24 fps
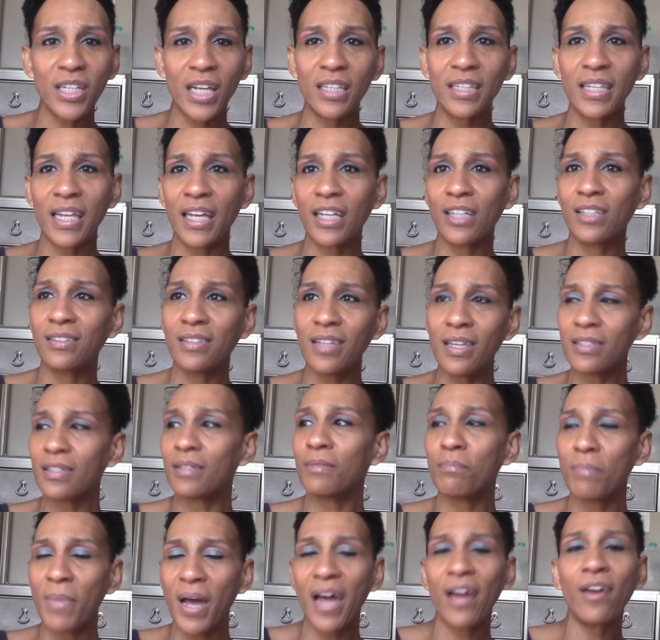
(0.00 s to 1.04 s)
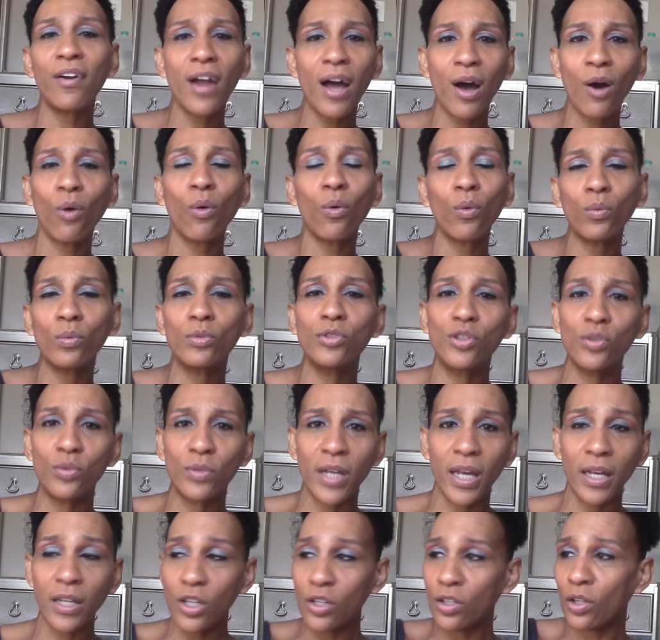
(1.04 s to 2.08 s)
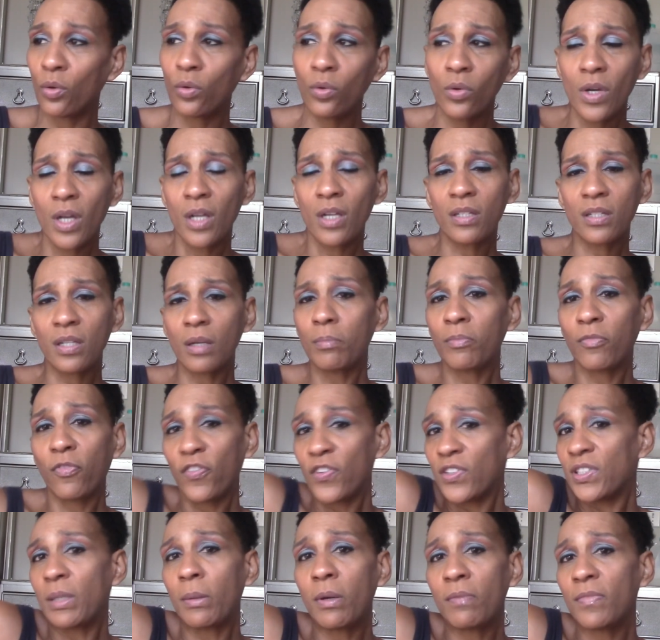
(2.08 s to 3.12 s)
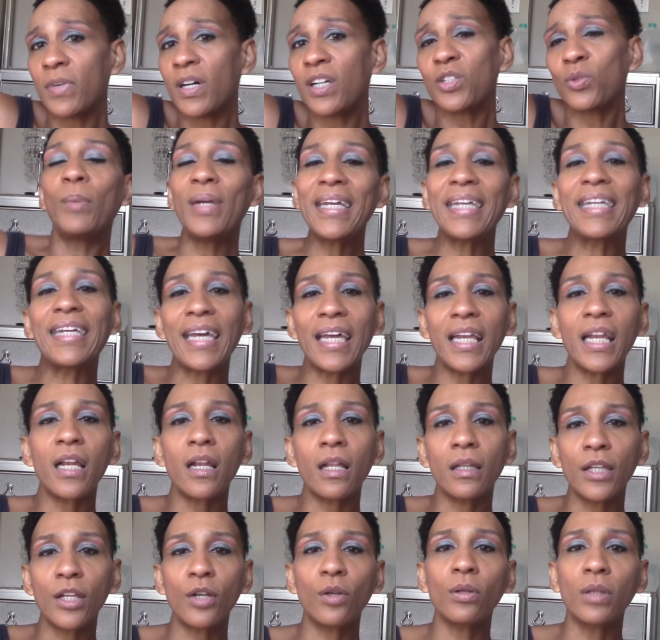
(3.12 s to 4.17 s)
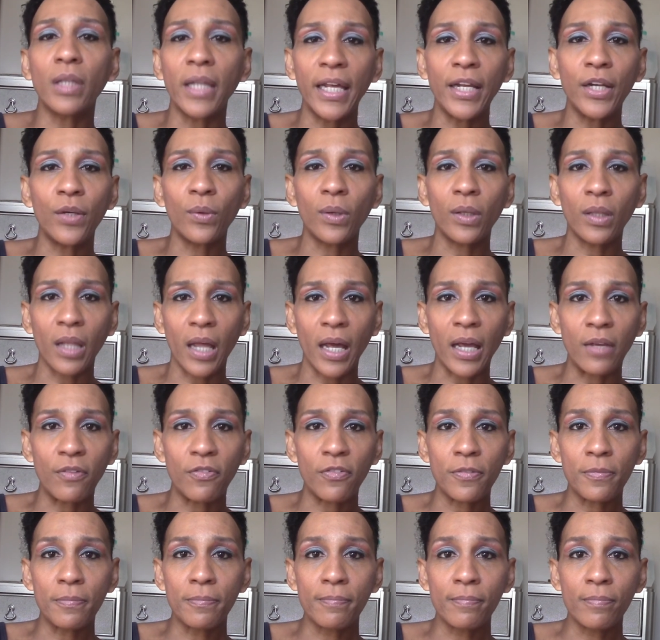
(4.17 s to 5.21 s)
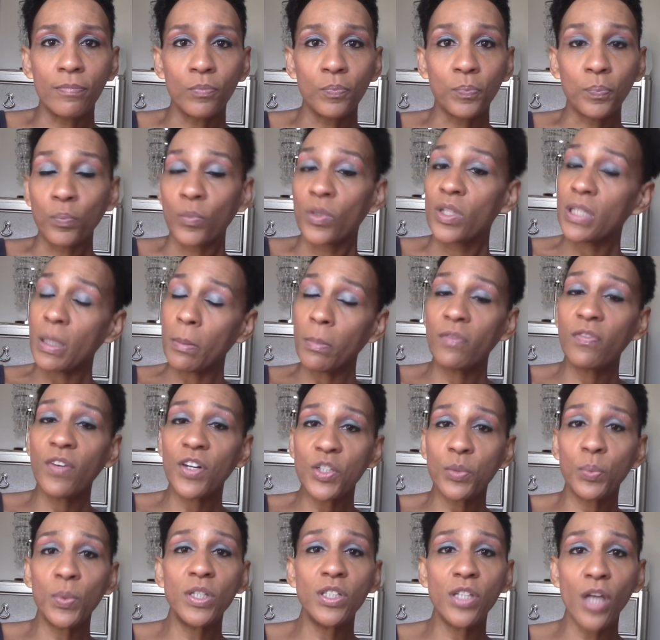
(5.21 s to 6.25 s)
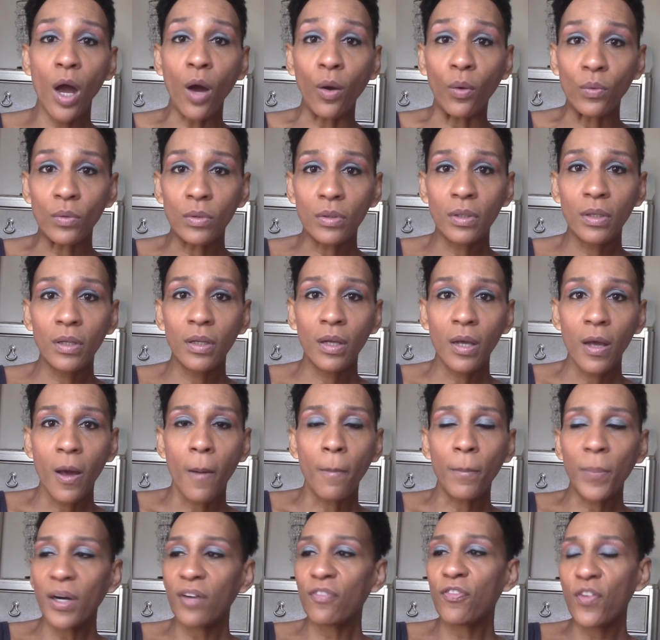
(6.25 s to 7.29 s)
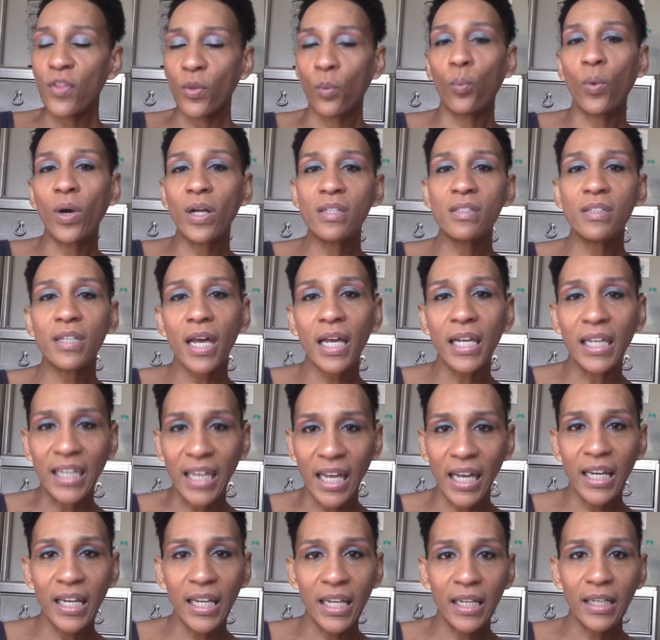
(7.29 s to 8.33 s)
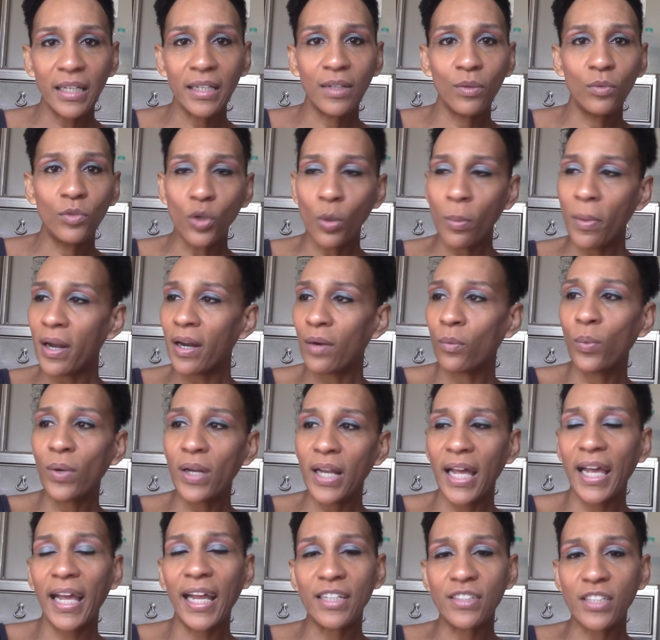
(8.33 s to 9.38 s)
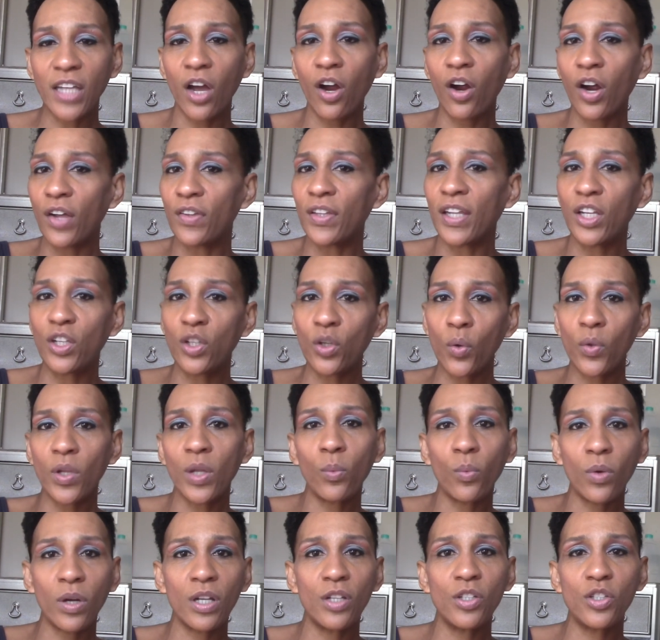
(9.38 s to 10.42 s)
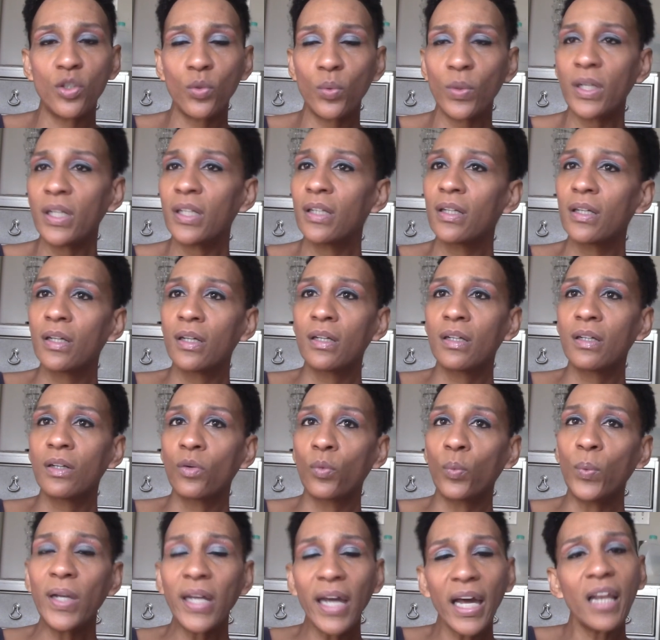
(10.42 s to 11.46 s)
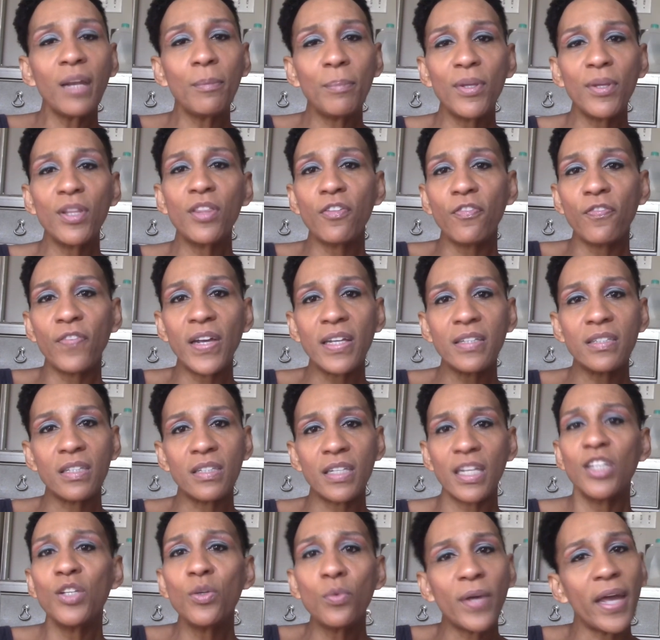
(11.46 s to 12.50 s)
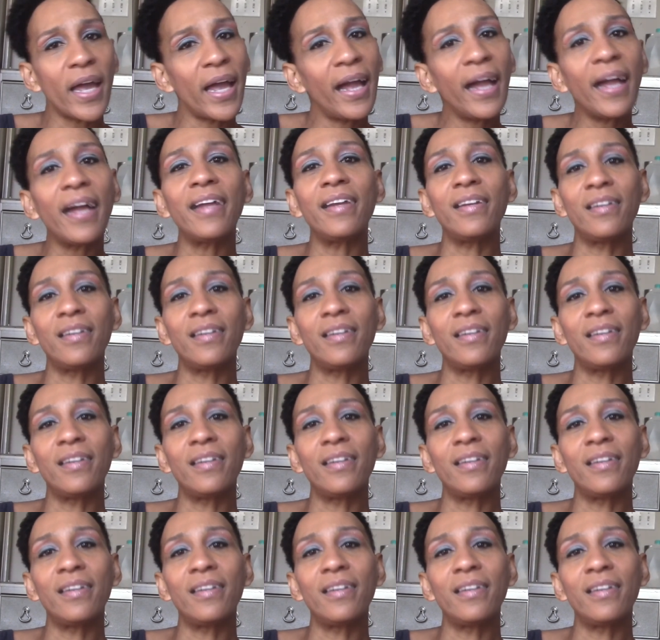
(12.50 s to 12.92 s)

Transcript: that it doesn't matter how old you get. You know, for some of us, we get it a little later in life. Some of us, we don't. But for the ones that get it, no matter what age they are and they know they want to do it, we gotta be the face and say you can.